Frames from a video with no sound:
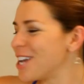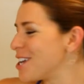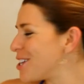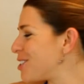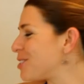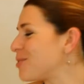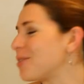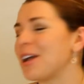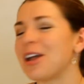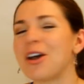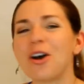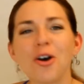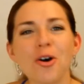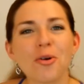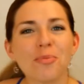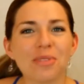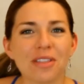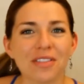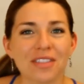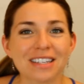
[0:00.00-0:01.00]
So I
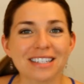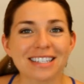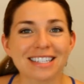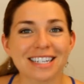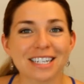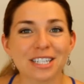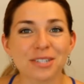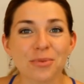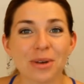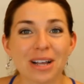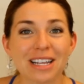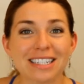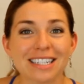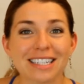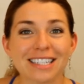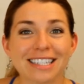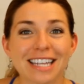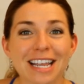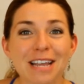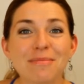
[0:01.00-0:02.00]
hope that this 6 ways to
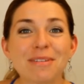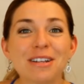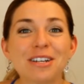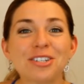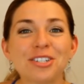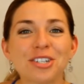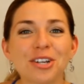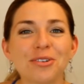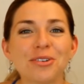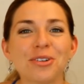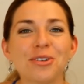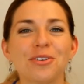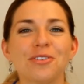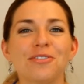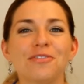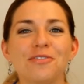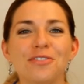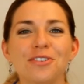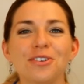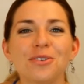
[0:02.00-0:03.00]
salmon showed you a
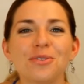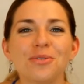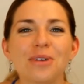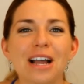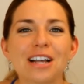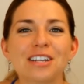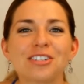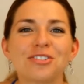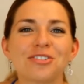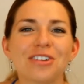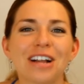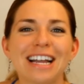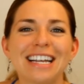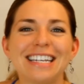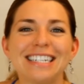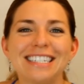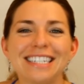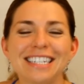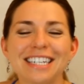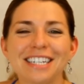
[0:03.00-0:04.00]
few extra
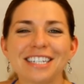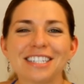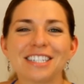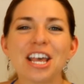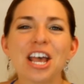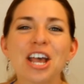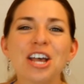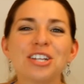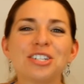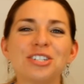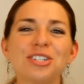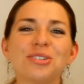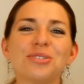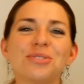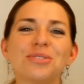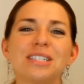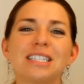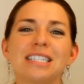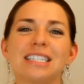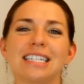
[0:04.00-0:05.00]
ideas to
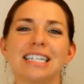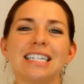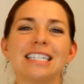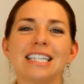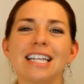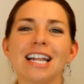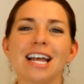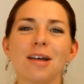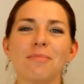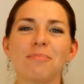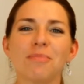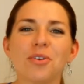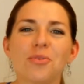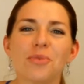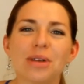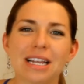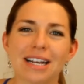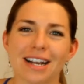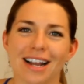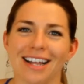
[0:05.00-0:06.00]
season up your
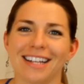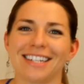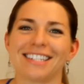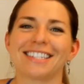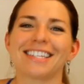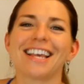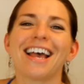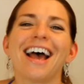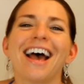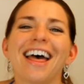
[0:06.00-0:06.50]
weeknights.